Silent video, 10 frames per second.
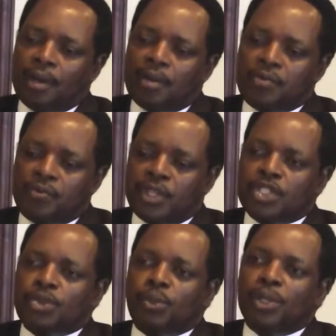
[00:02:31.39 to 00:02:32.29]

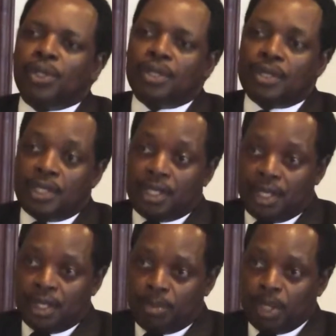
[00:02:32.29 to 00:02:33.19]
faced with the
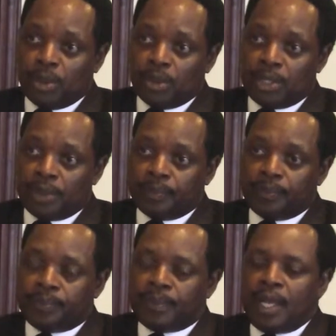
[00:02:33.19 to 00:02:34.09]
death penalty.
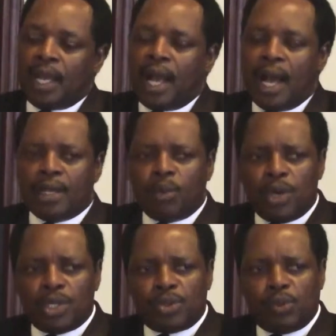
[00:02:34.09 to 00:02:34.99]
And
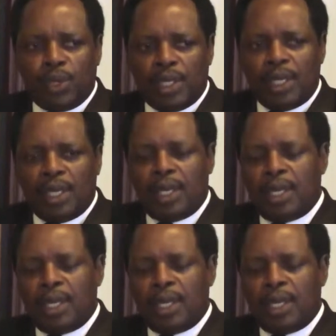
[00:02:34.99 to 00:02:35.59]
what we,